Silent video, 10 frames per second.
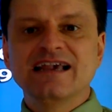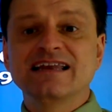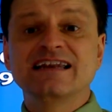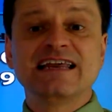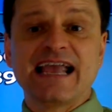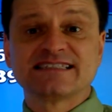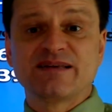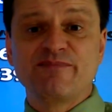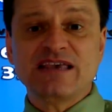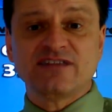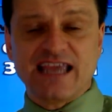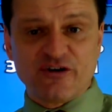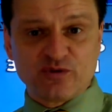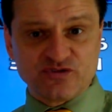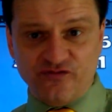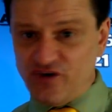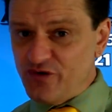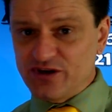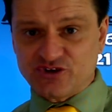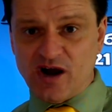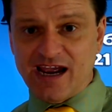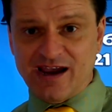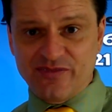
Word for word: It indicates to me that the air was very dry